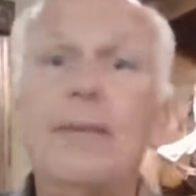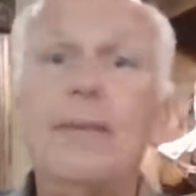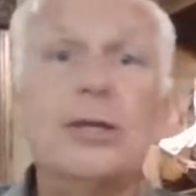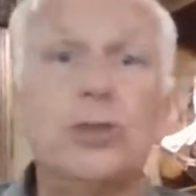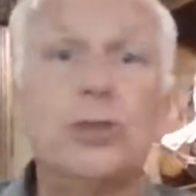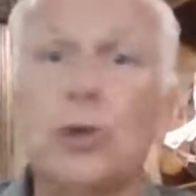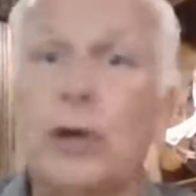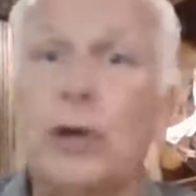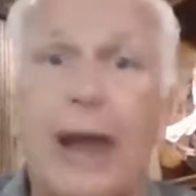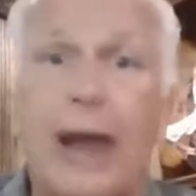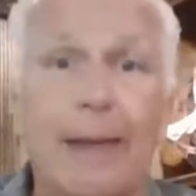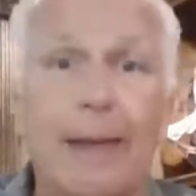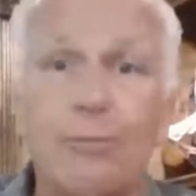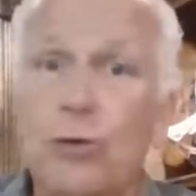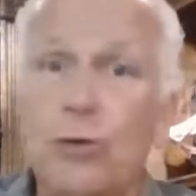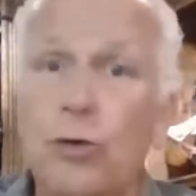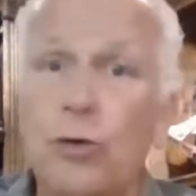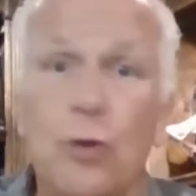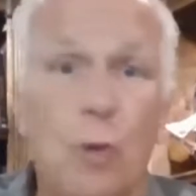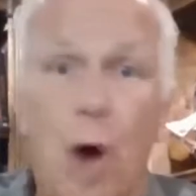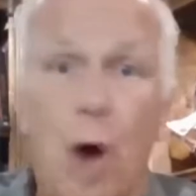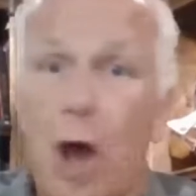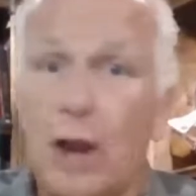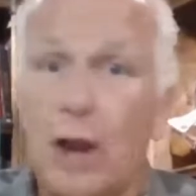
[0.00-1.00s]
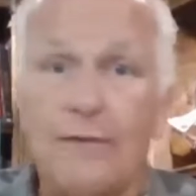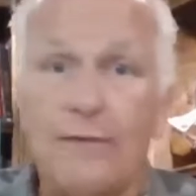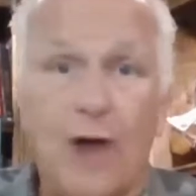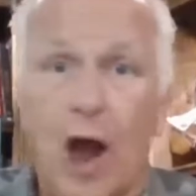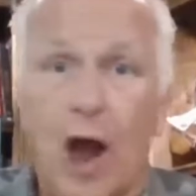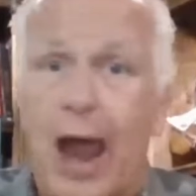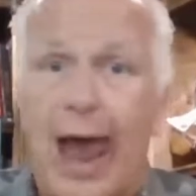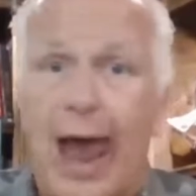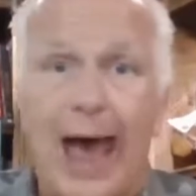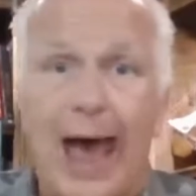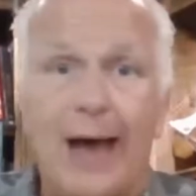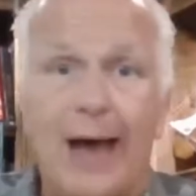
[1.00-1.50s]
missile came through the wall of
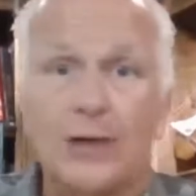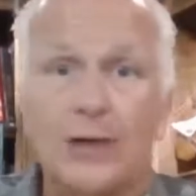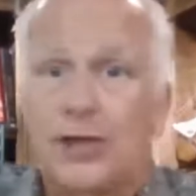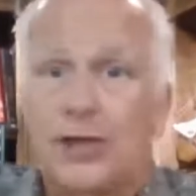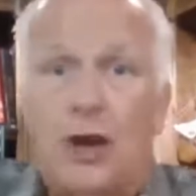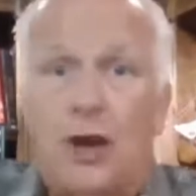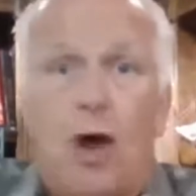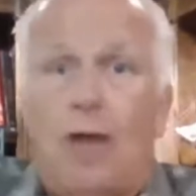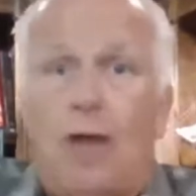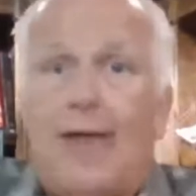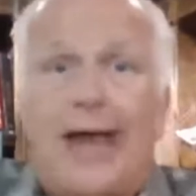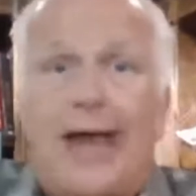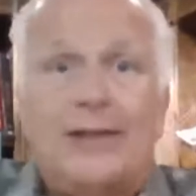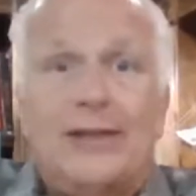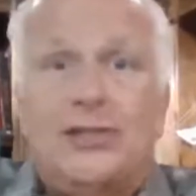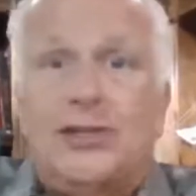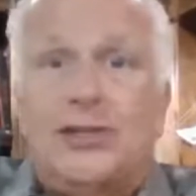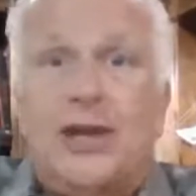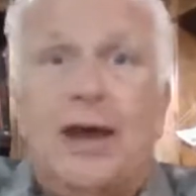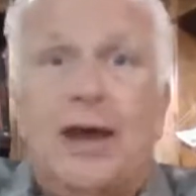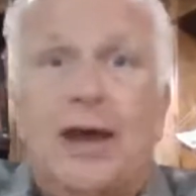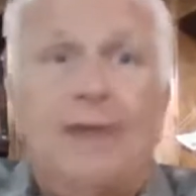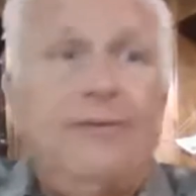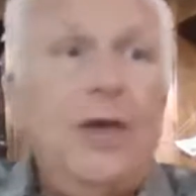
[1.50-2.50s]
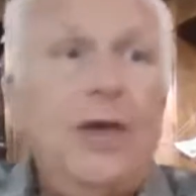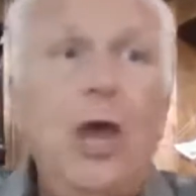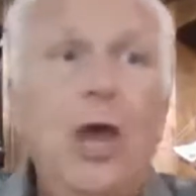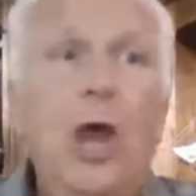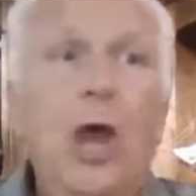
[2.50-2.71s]
our house and all that stuff,